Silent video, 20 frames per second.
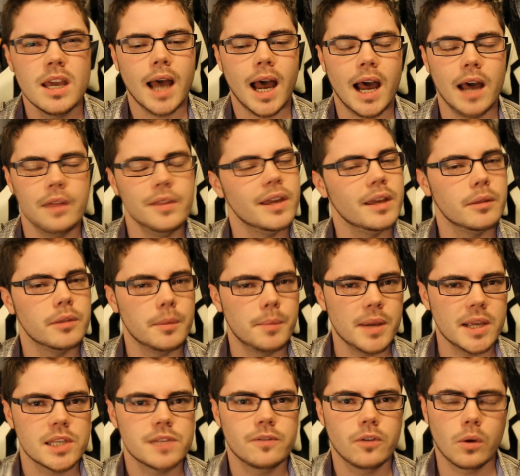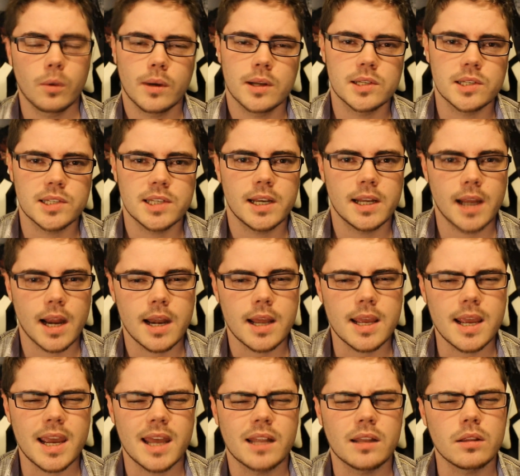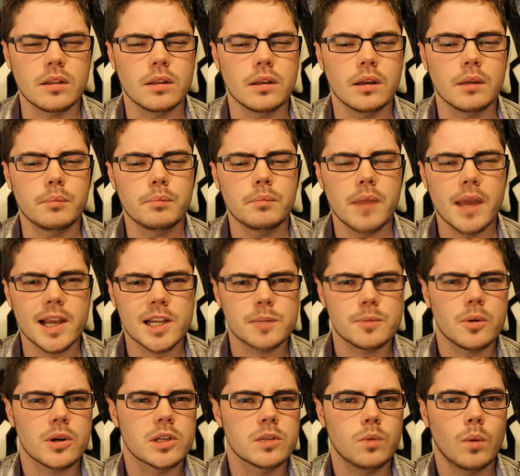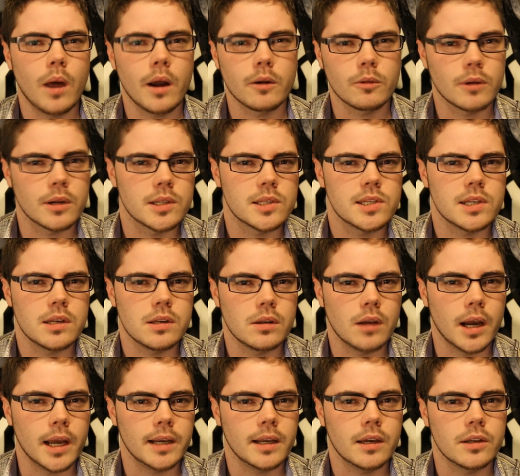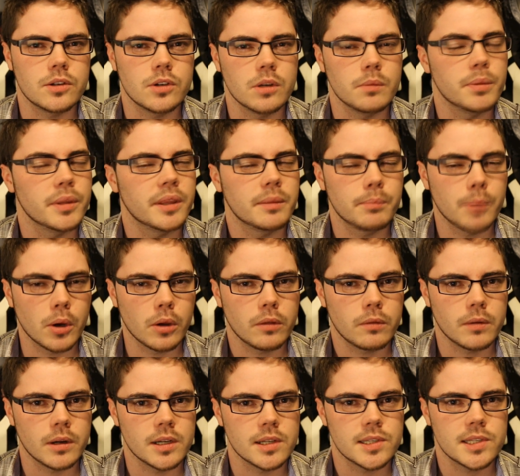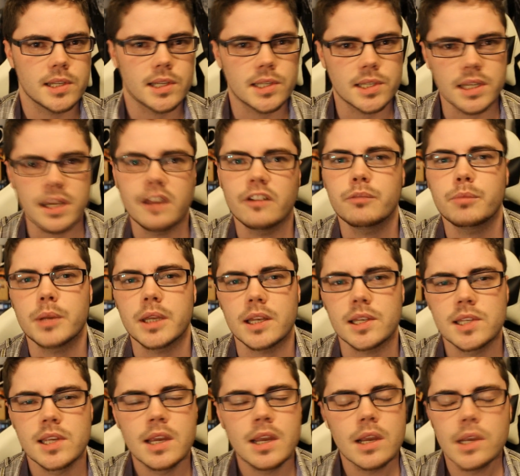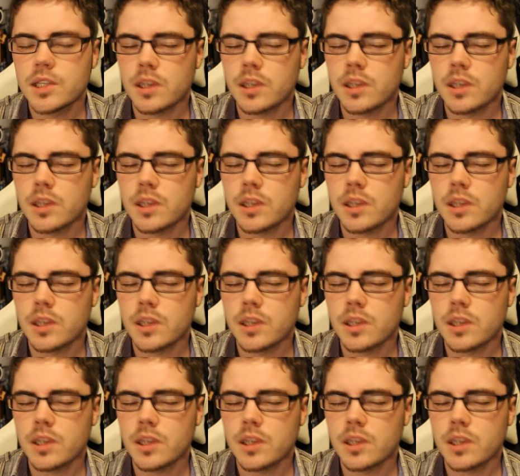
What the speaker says: The PS4 runs at 1080 and the Xbox One runs at 900, but both run at 60 FPS,